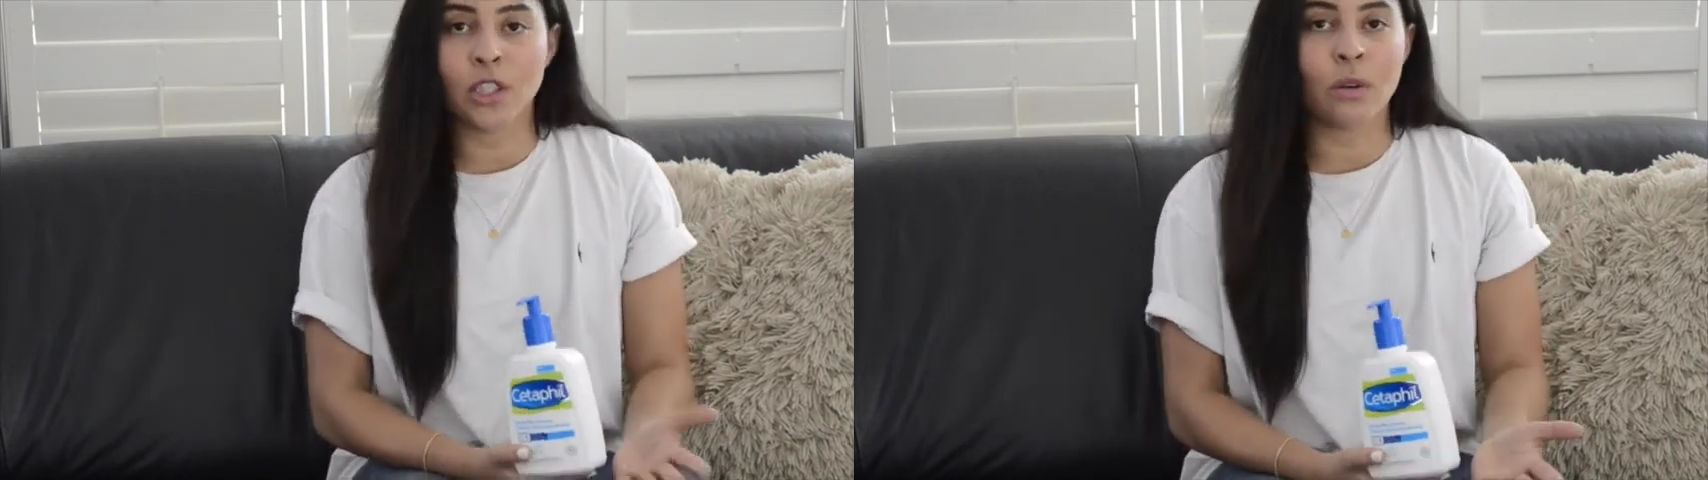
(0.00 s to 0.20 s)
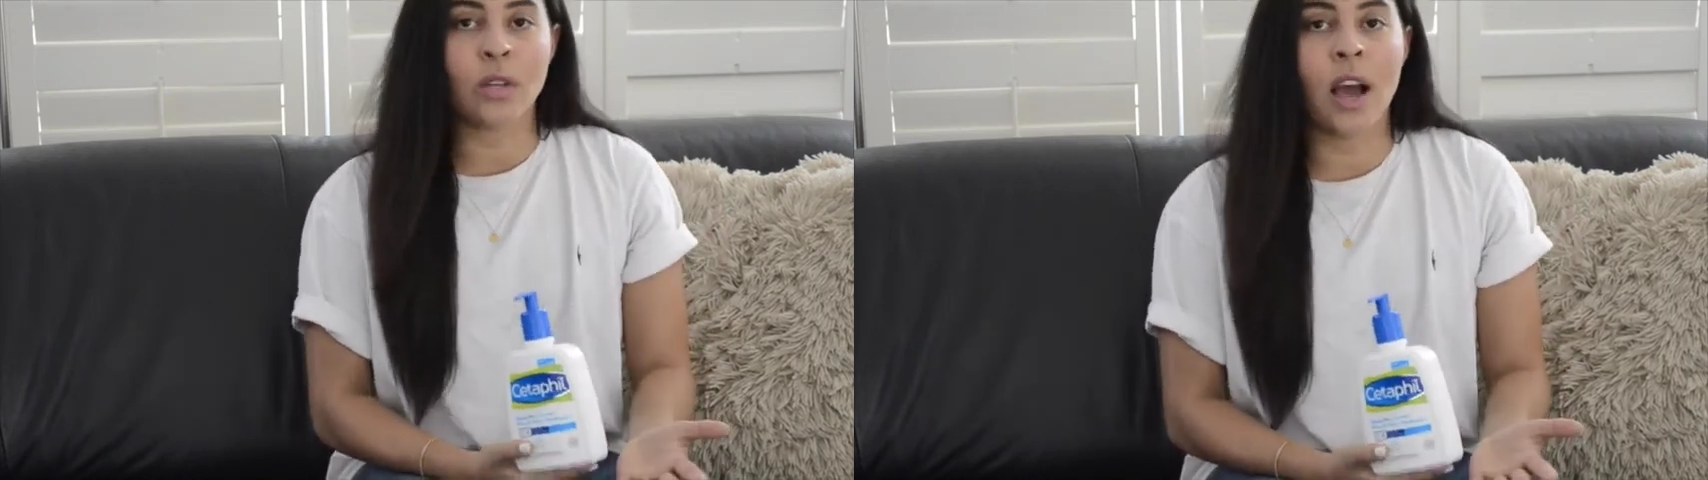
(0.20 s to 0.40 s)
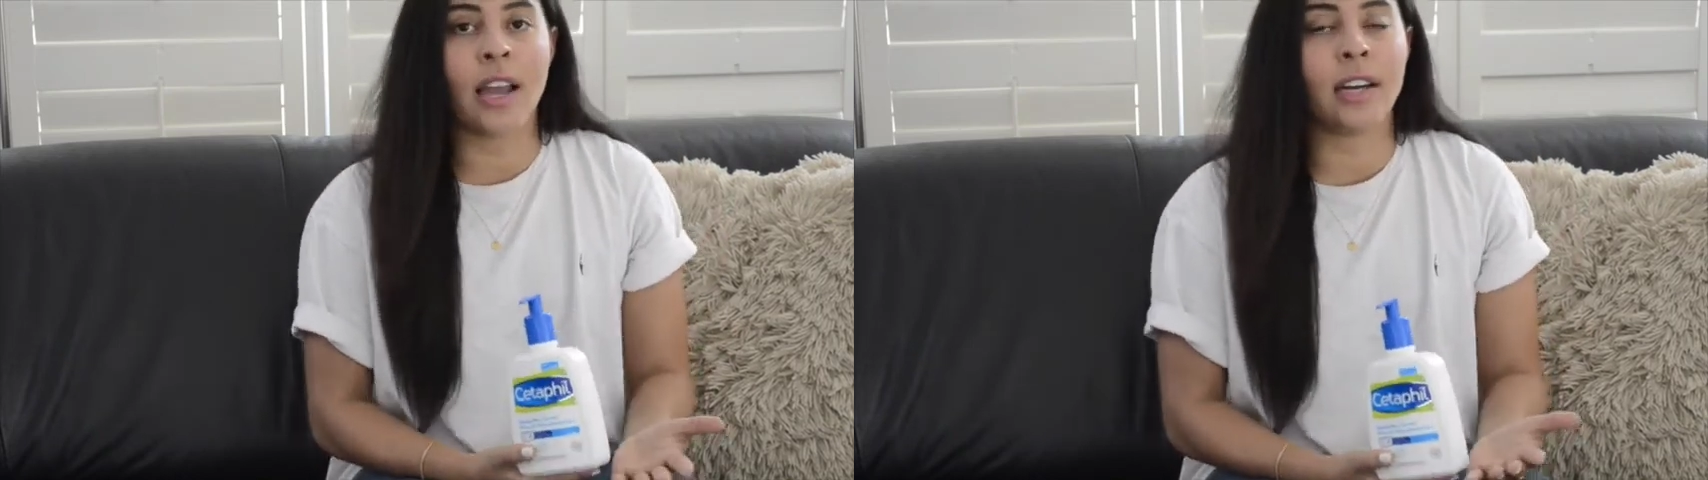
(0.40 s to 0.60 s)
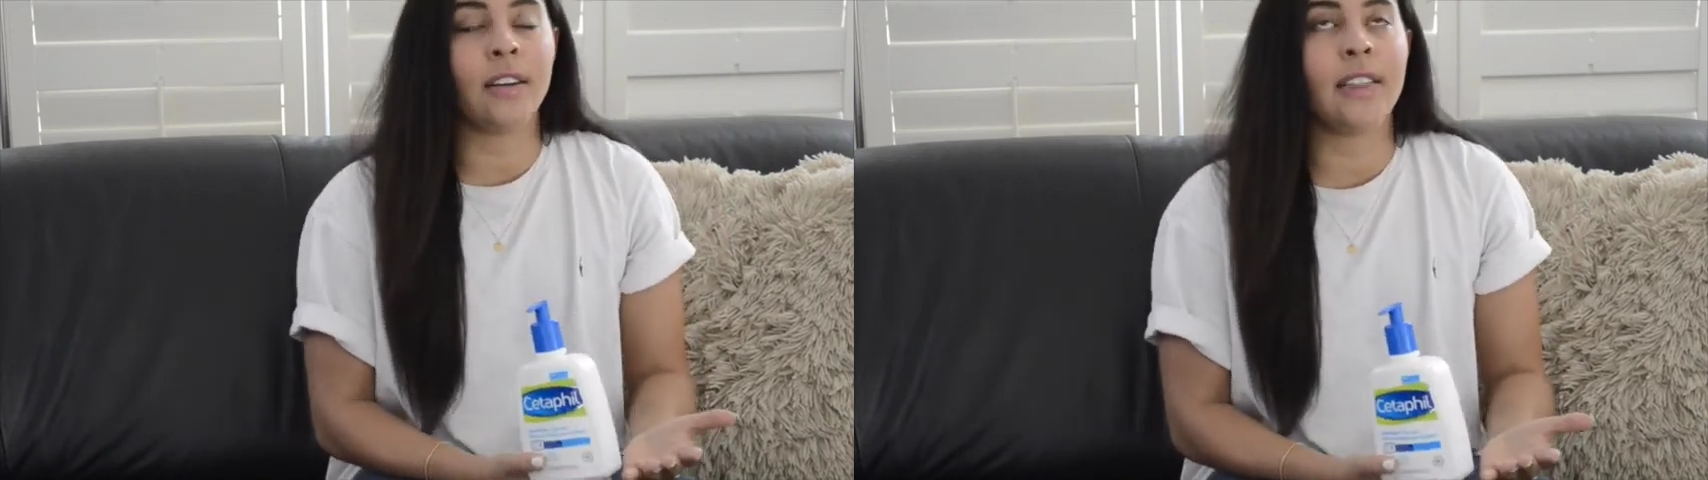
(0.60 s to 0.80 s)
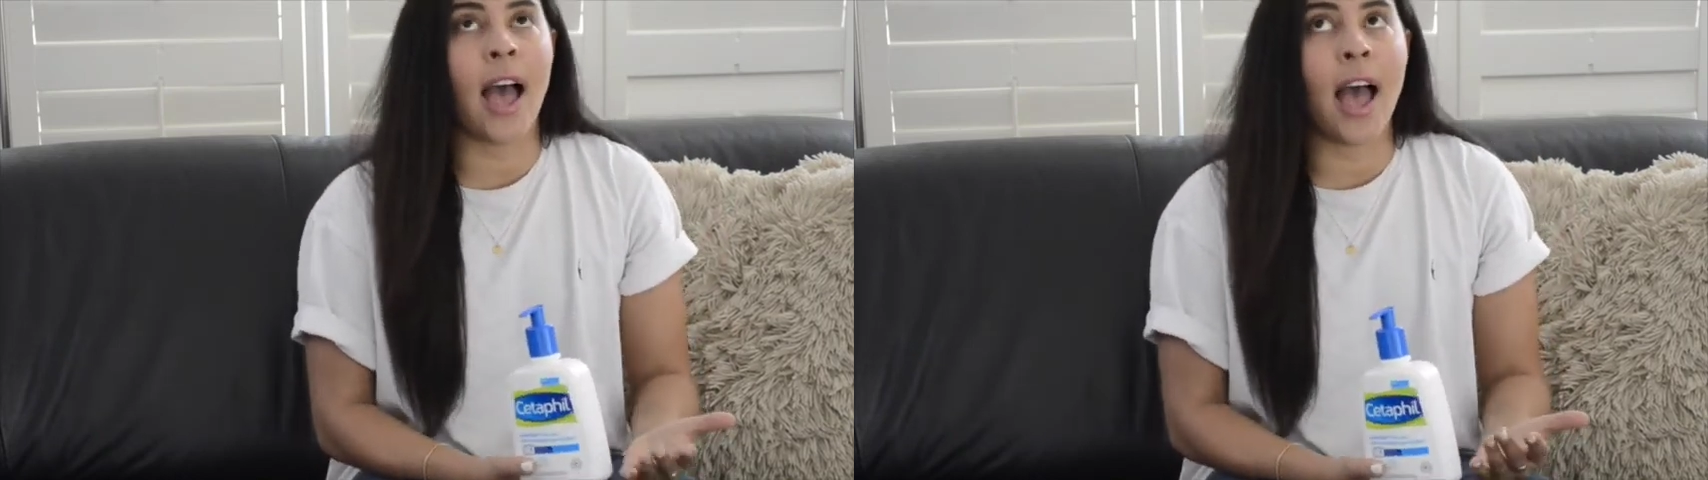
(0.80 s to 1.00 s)
so
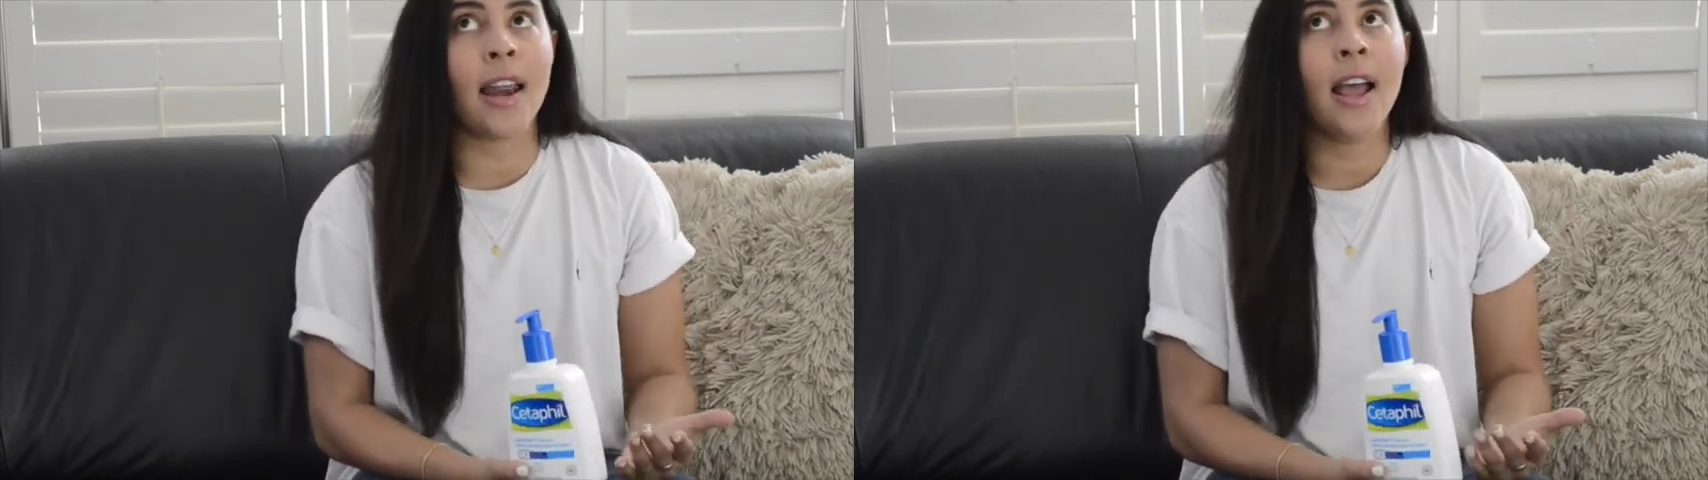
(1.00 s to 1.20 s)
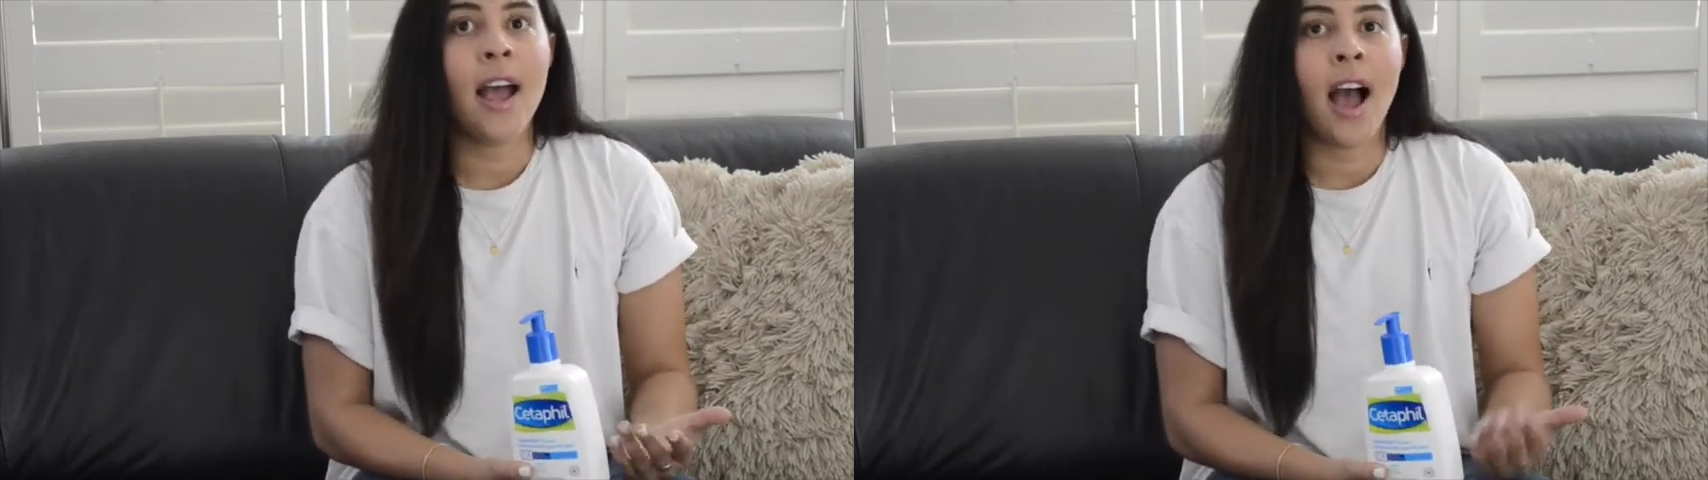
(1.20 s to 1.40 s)
tired that